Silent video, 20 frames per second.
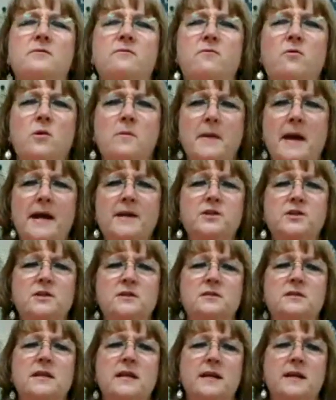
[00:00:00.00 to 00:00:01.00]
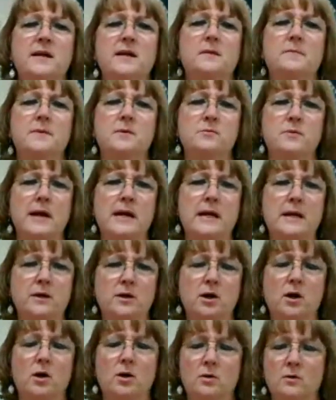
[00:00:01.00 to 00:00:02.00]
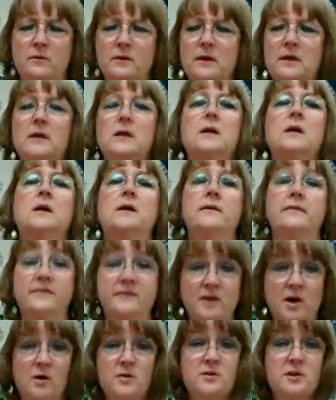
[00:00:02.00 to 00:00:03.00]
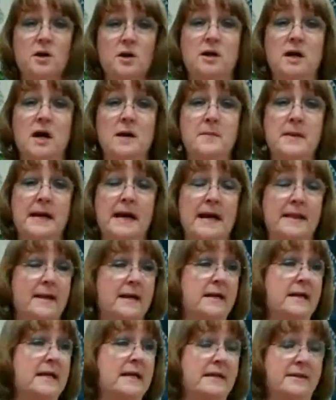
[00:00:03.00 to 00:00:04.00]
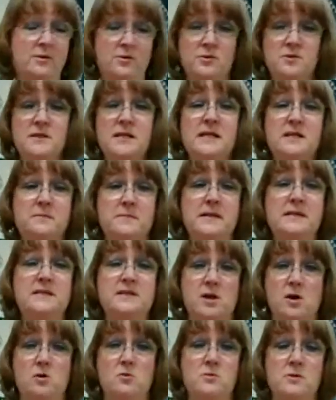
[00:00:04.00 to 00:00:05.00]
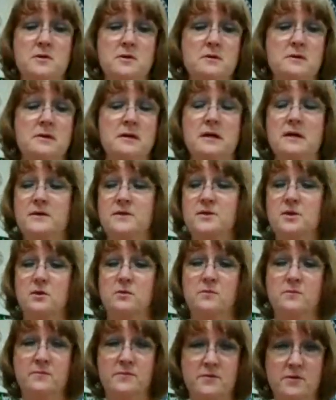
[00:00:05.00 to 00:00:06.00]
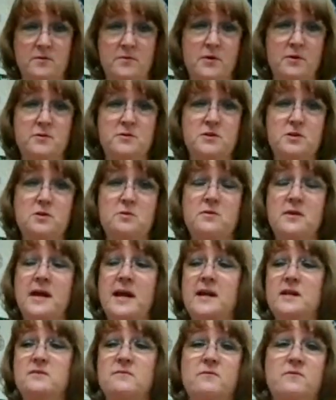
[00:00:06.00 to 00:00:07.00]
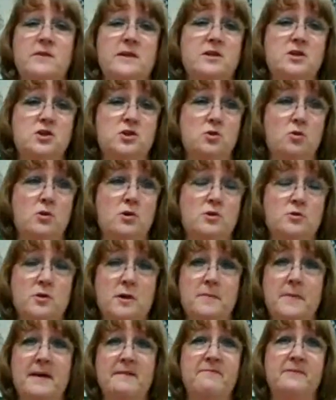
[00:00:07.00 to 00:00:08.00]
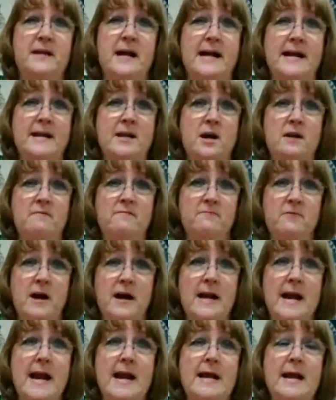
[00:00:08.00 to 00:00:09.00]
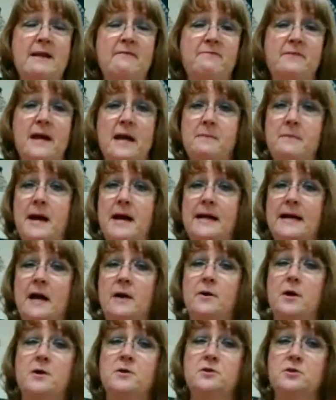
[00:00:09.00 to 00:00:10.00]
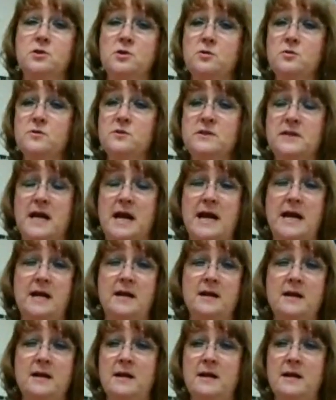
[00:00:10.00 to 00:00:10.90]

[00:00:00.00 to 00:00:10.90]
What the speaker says: 4 patches kitted up and ready to go. Those are coming, and those need to be sewn. So those two things for this short trip. I fly in on Friday and I fly back out on Tuesday.